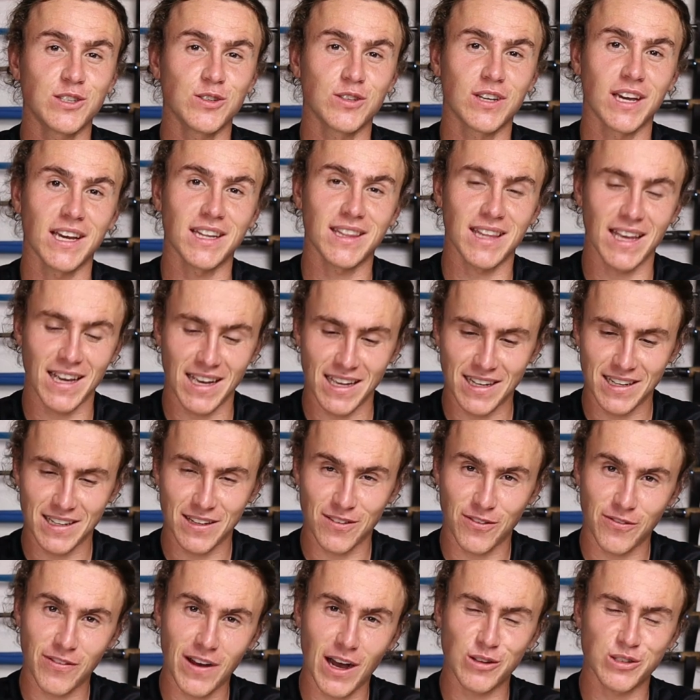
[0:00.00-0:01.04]
to get at the
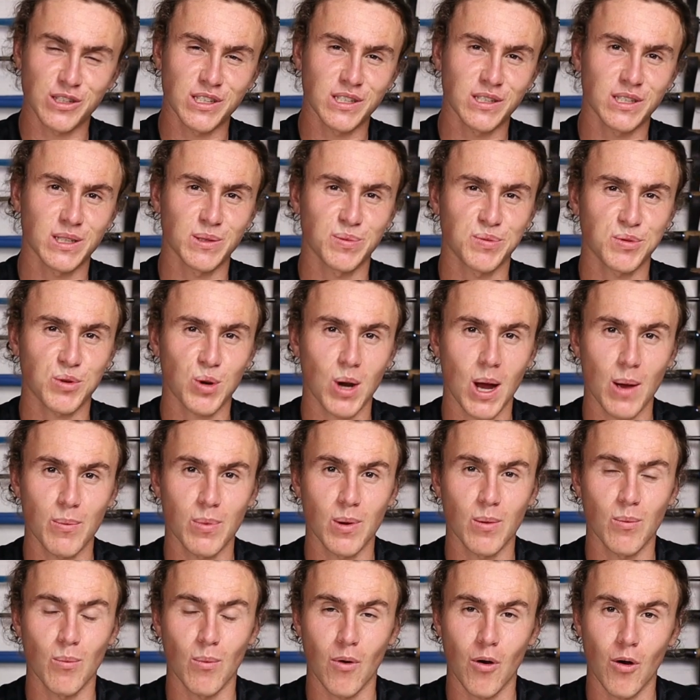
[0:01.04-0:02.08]
1,000
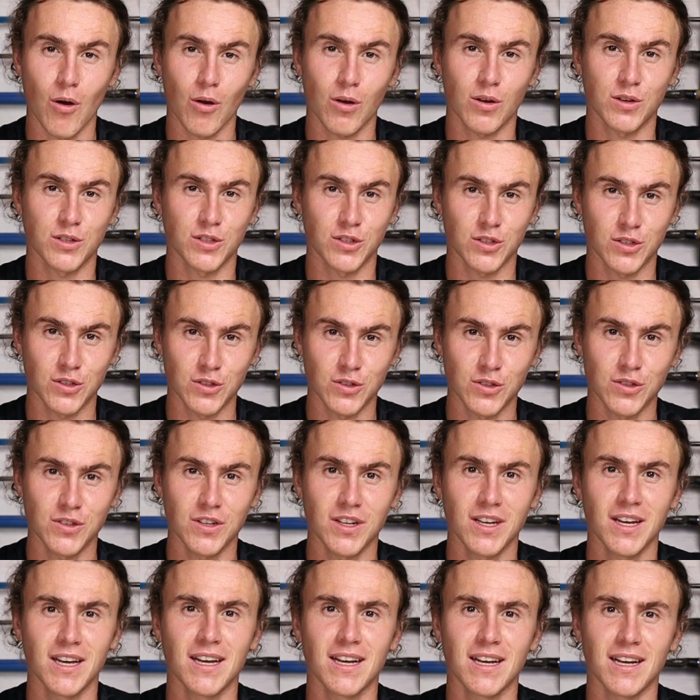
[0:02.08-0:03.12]
subscriber mark soon.
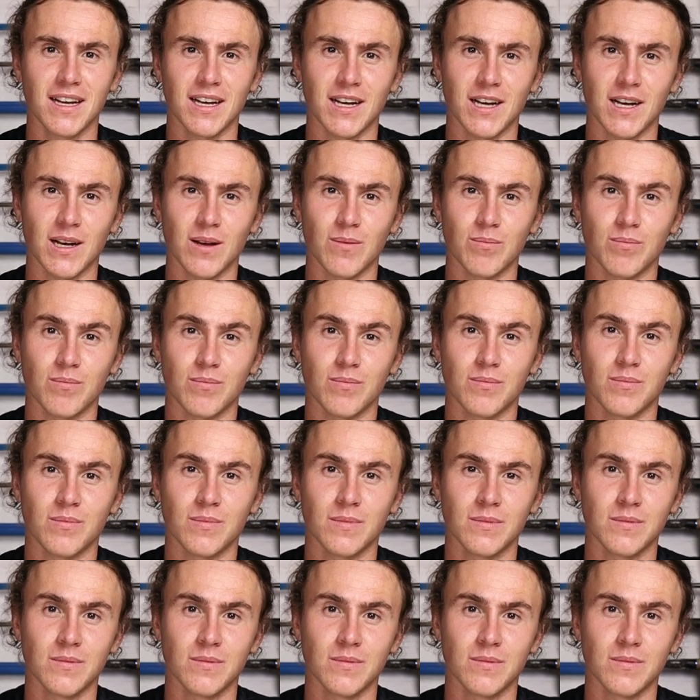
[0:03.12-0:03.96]
Yeah,